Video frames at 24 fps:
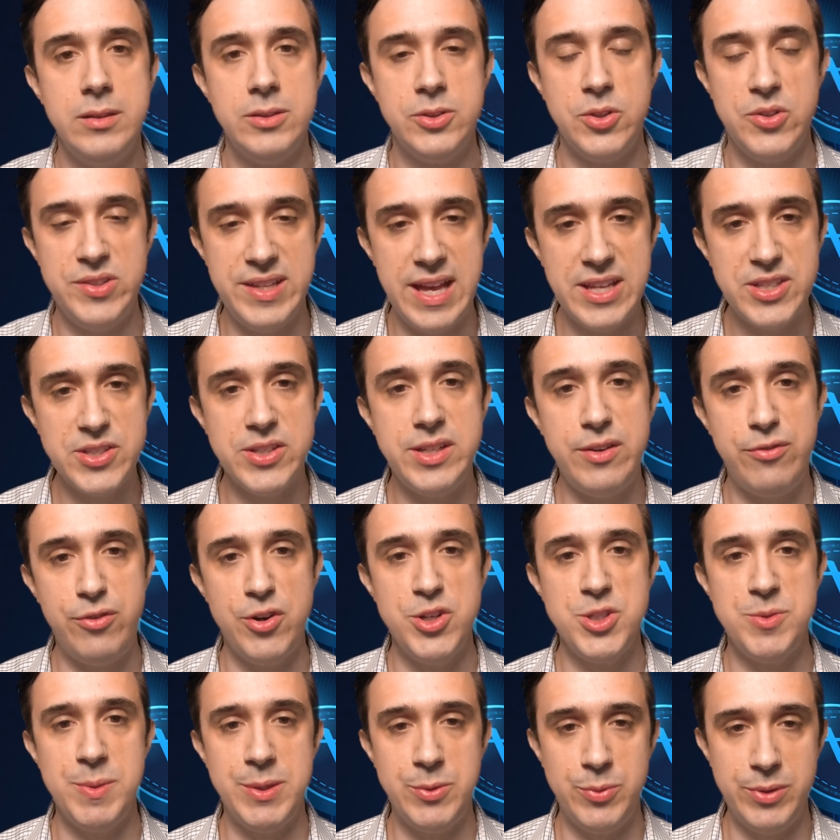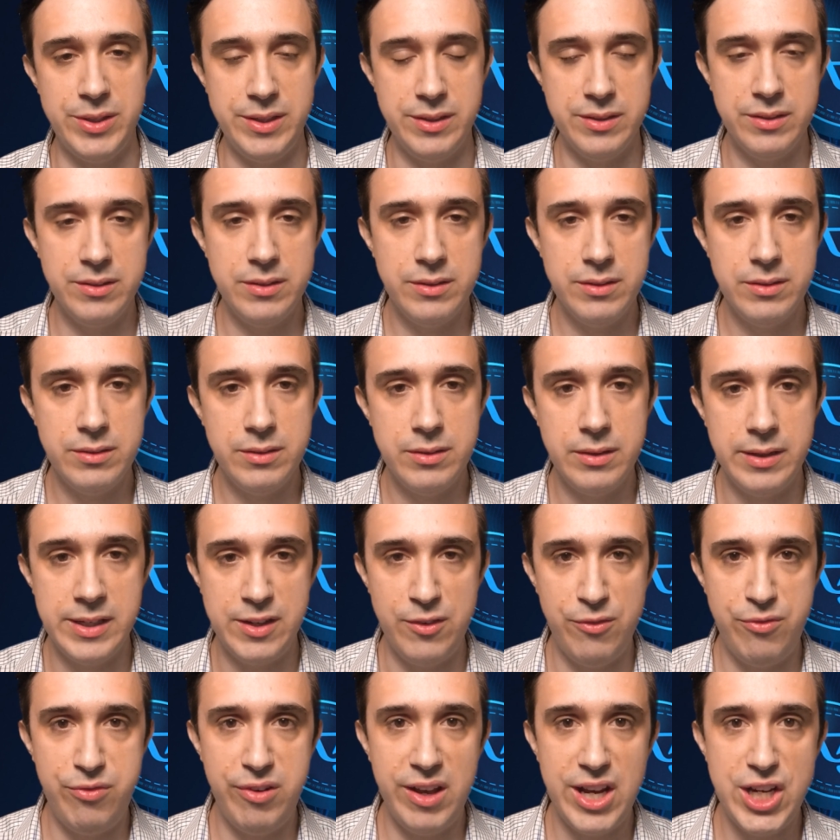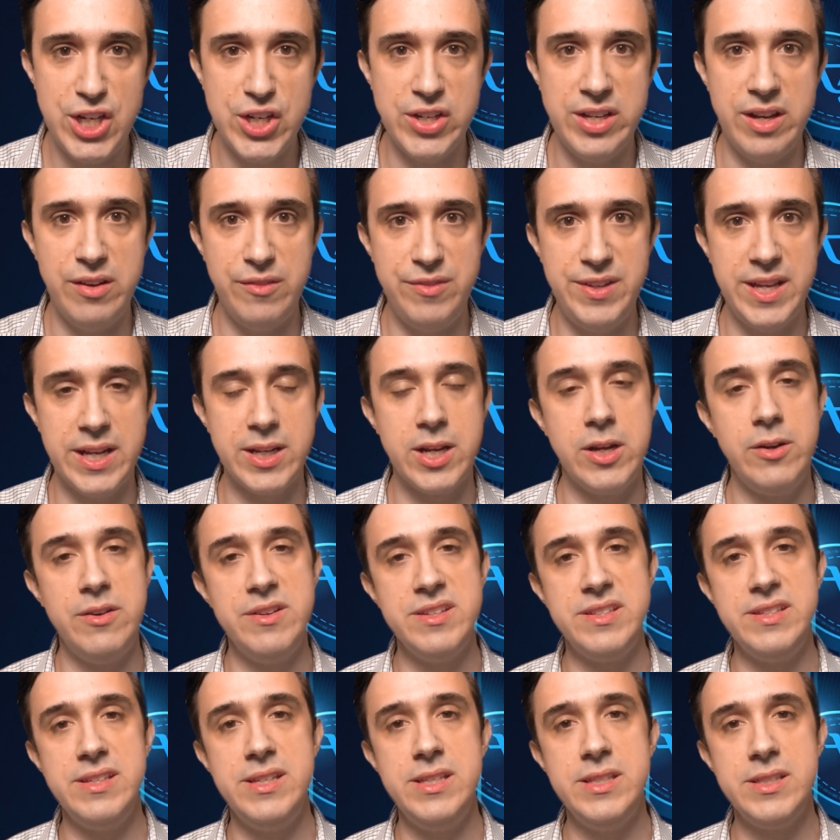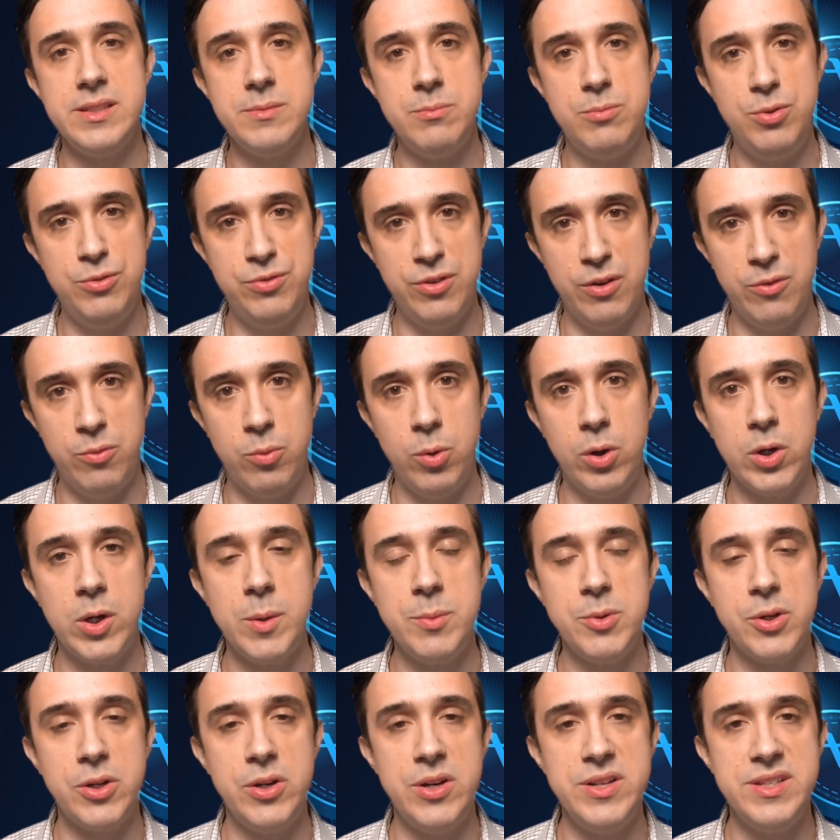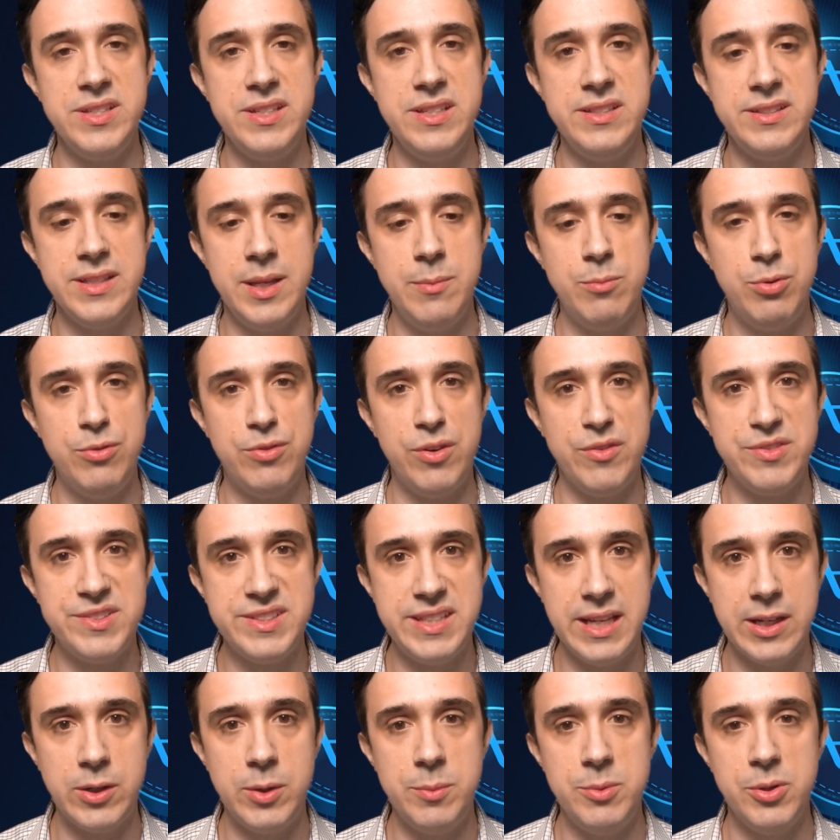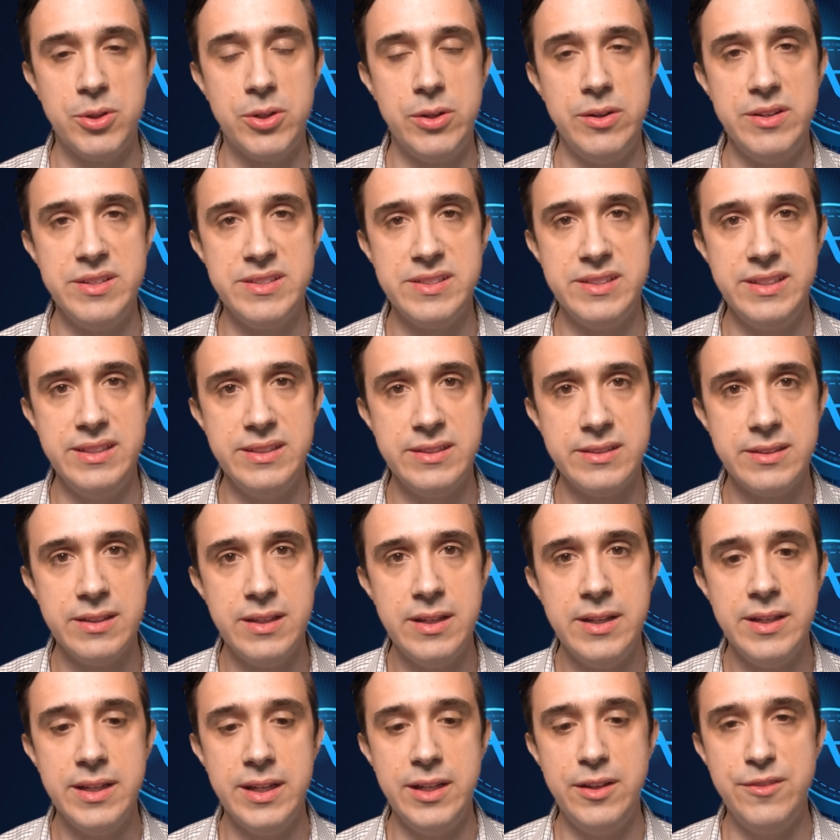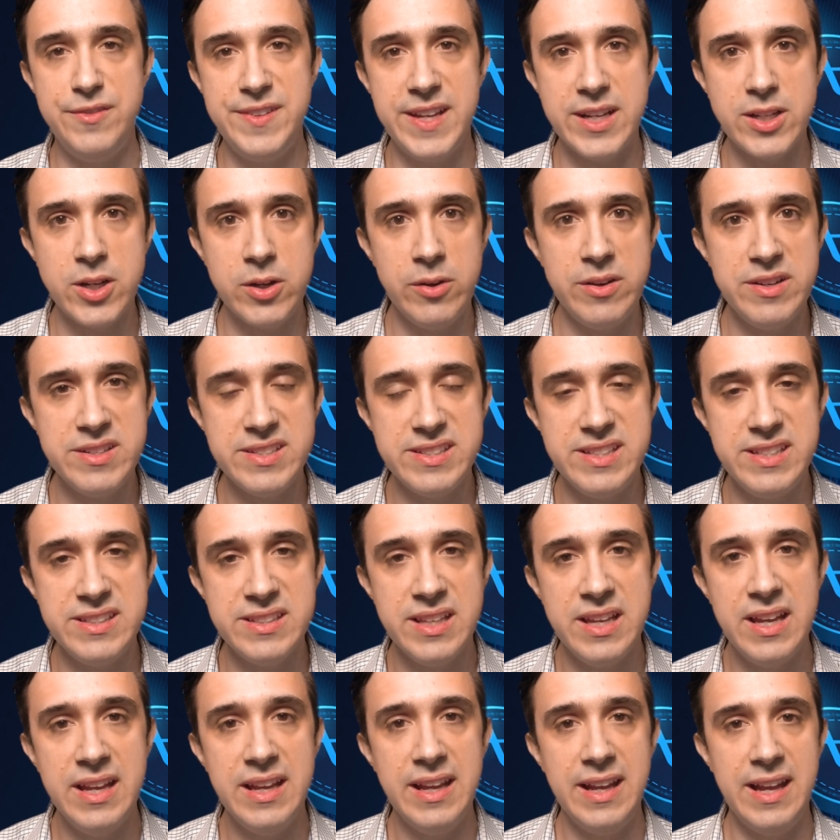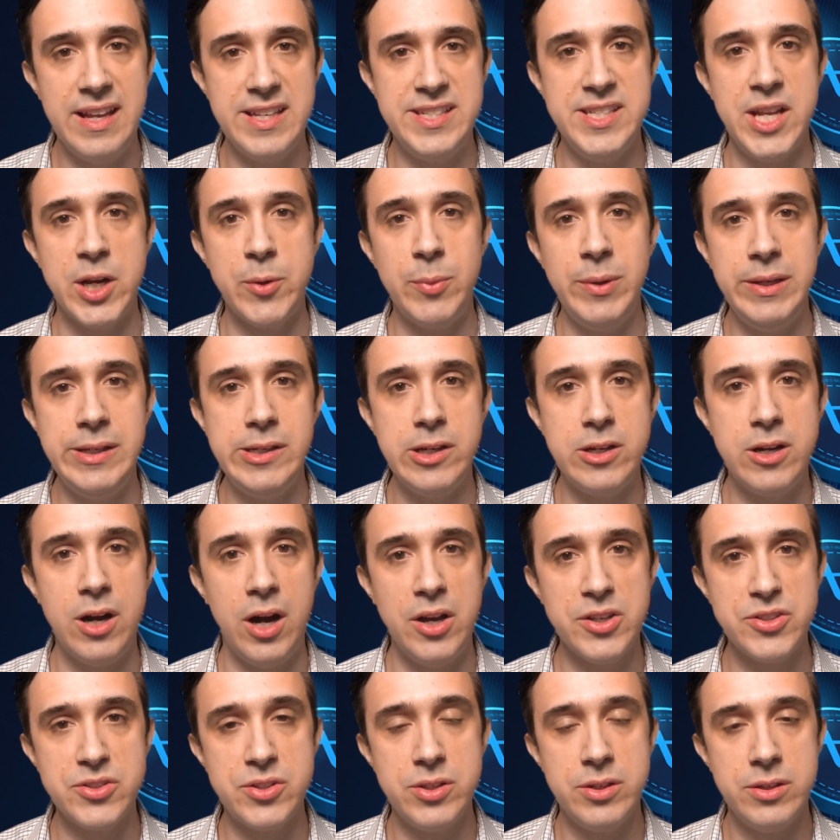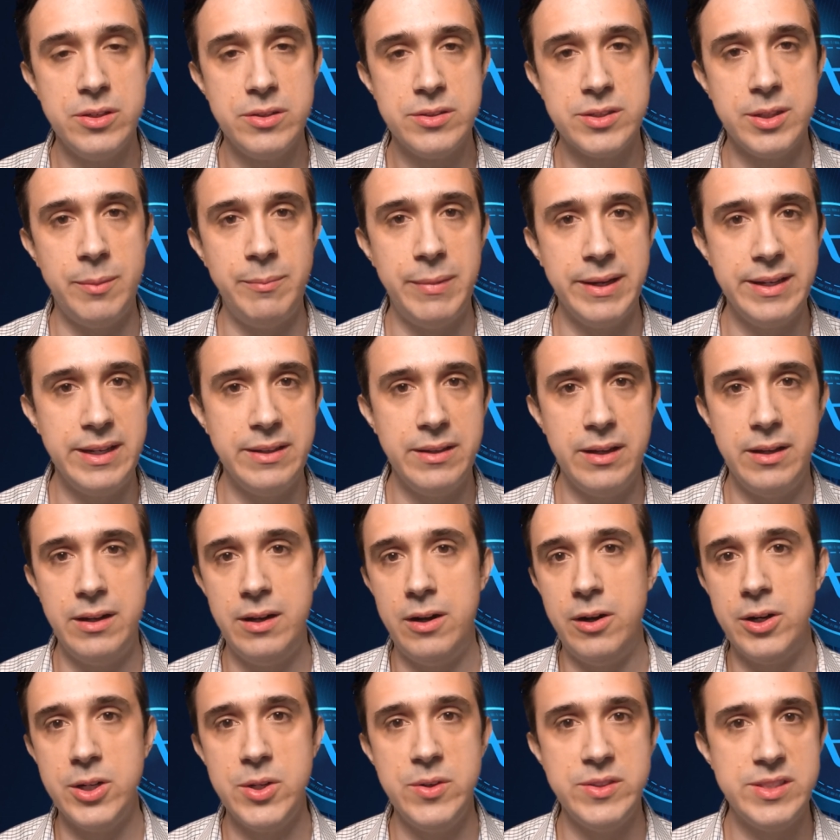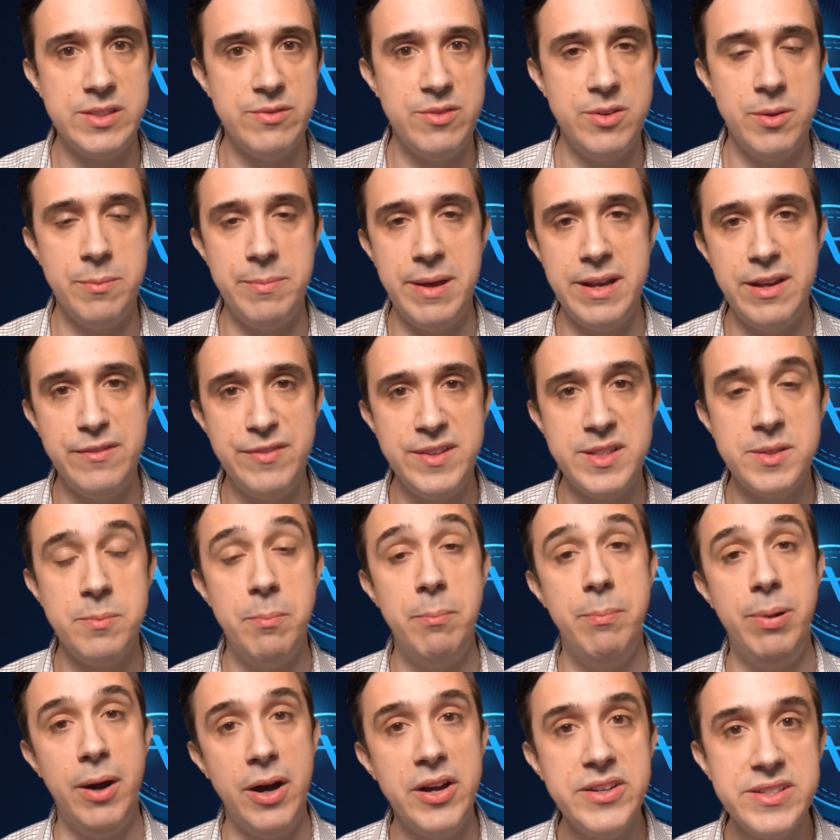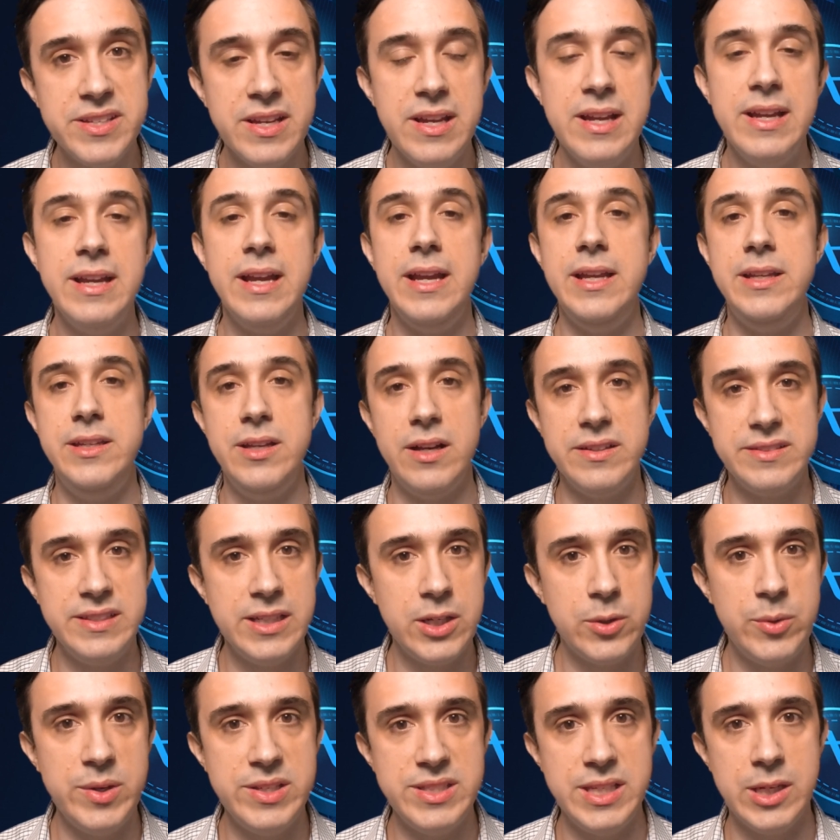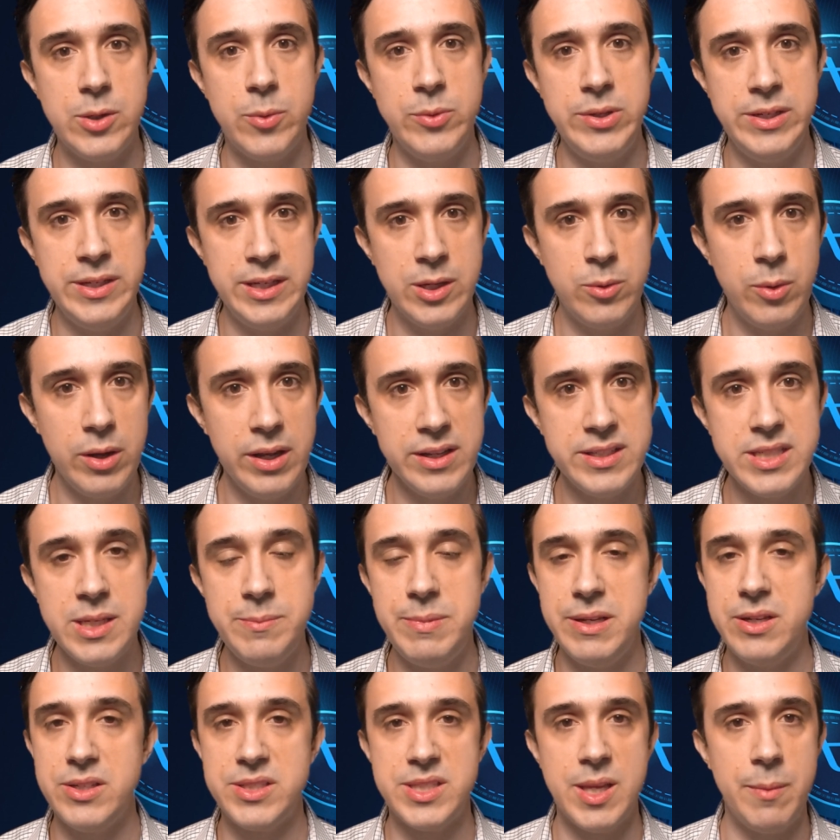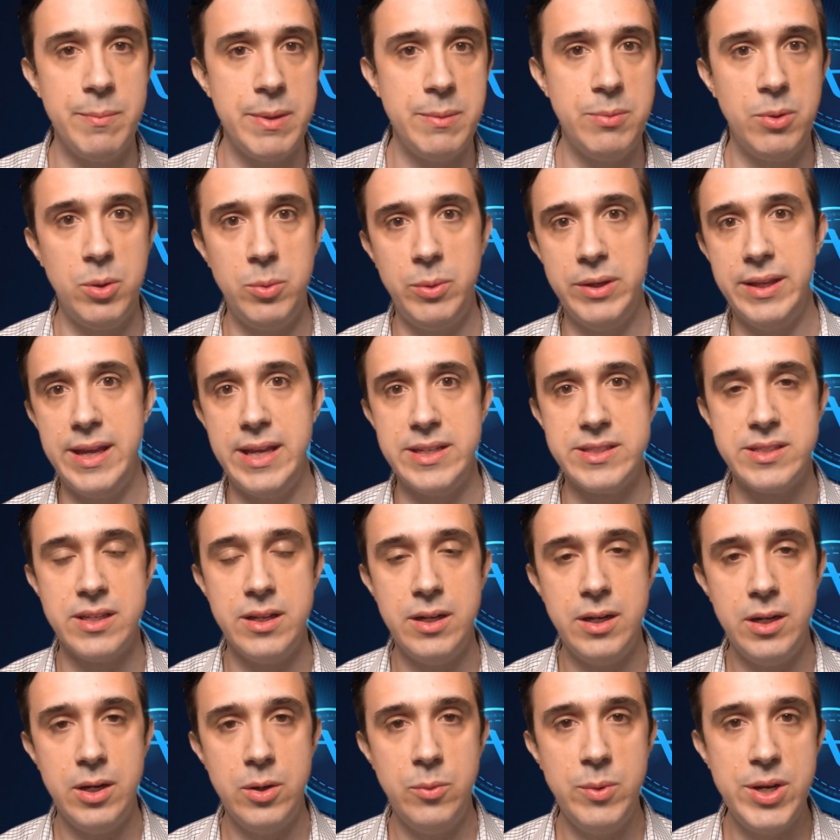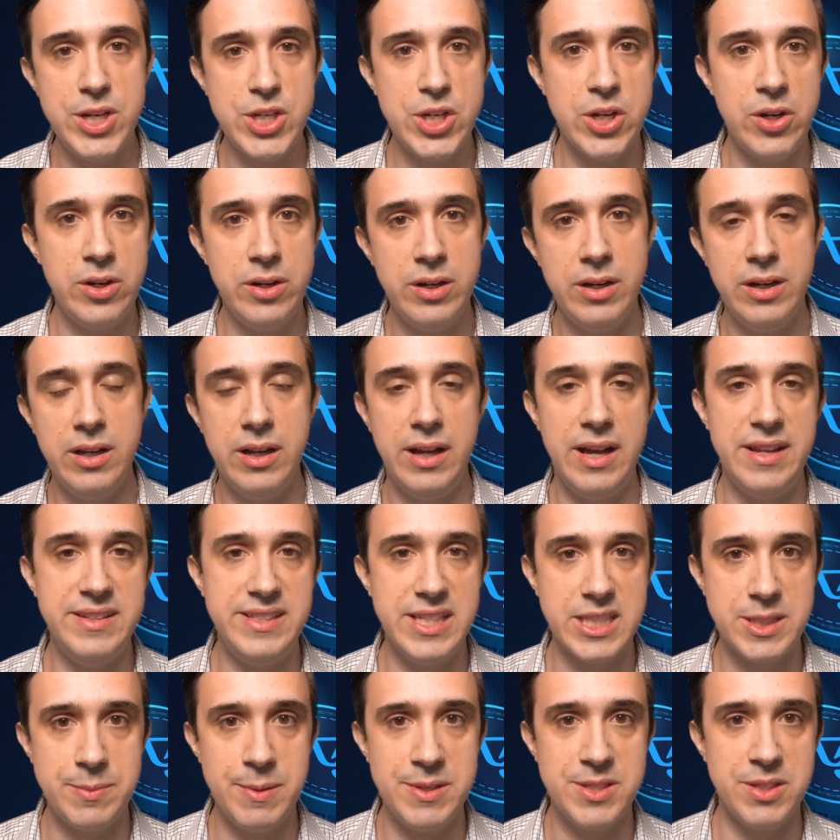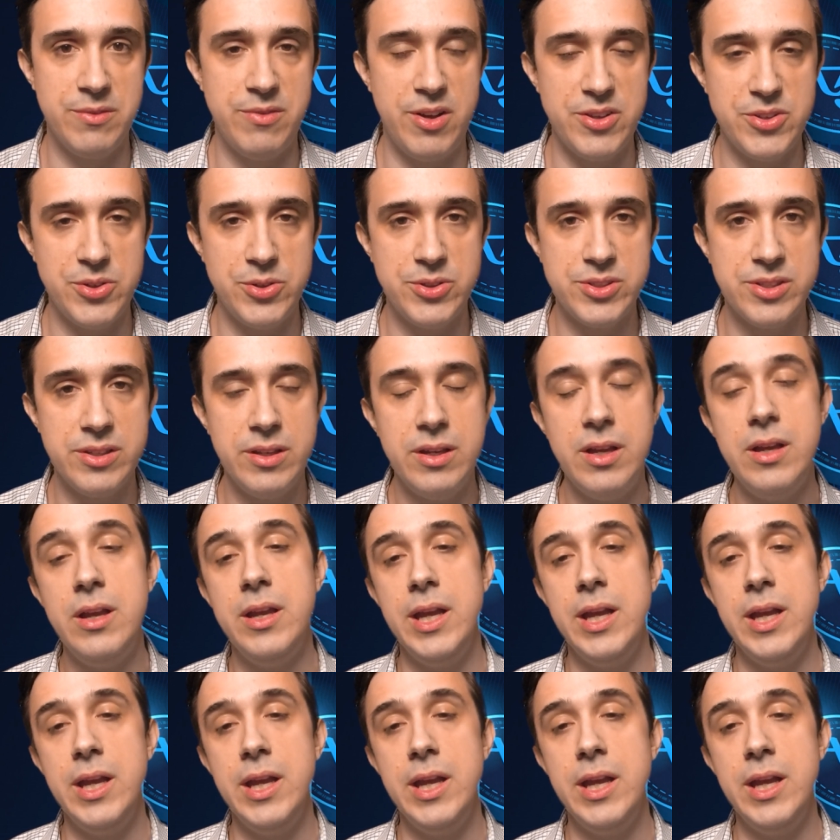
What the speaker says: So that's the difference between inflation in fiat currencies, proof of work cryptocurrencies, and proof of stake cryptocurrencies. In fiat currencies, it's not really a cost. Some might argue it's even a benefit, but it does increase inequality because some people will get richer at the expense of others.